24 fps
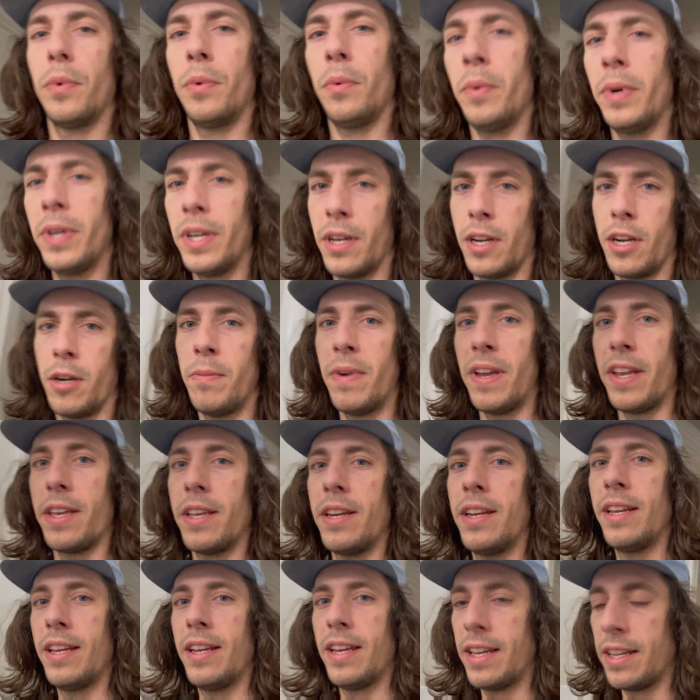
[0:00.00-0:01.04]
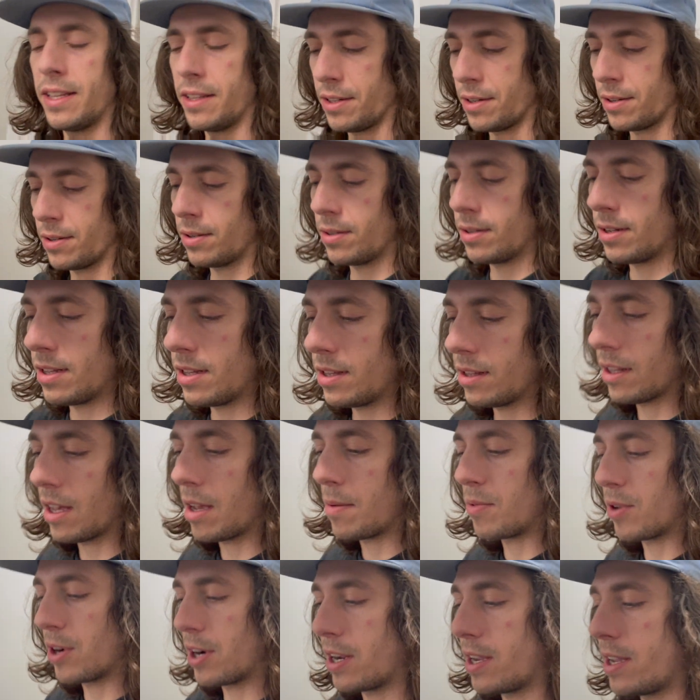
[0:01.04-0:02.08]
we are making it a little
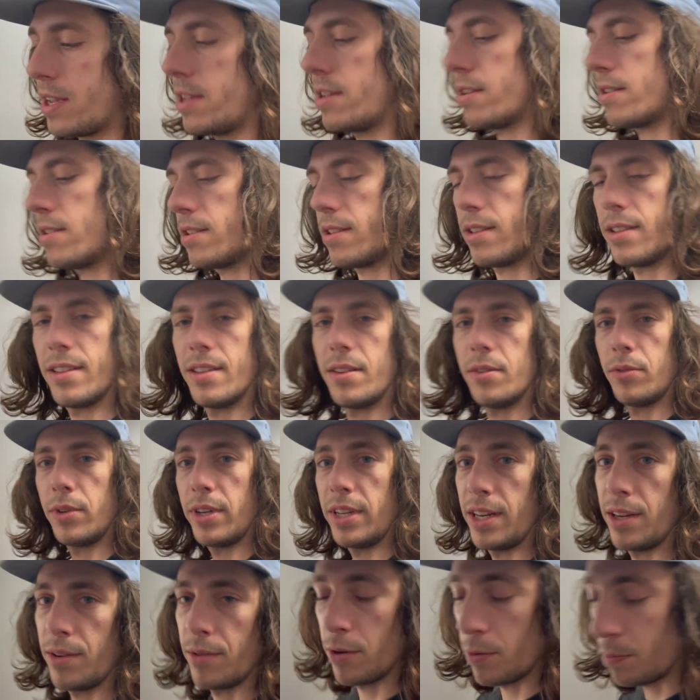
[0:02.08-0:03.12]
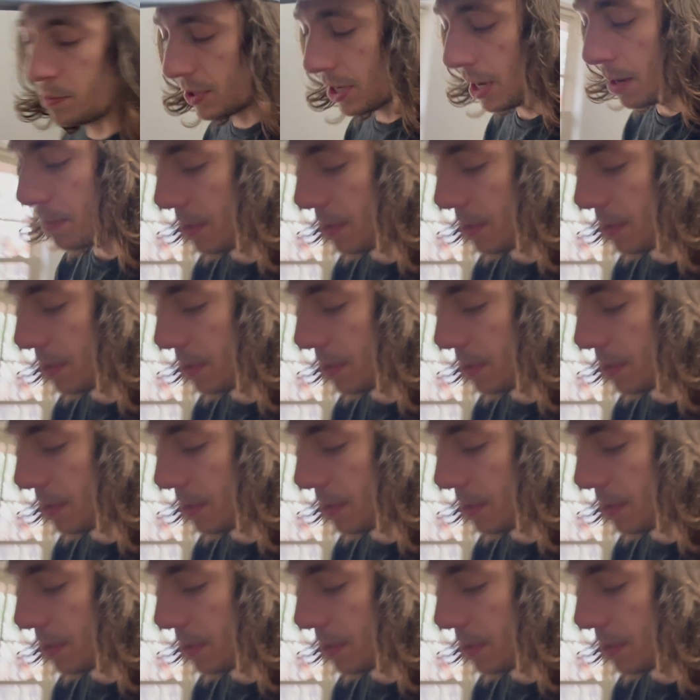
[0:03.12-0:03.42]
library reading room type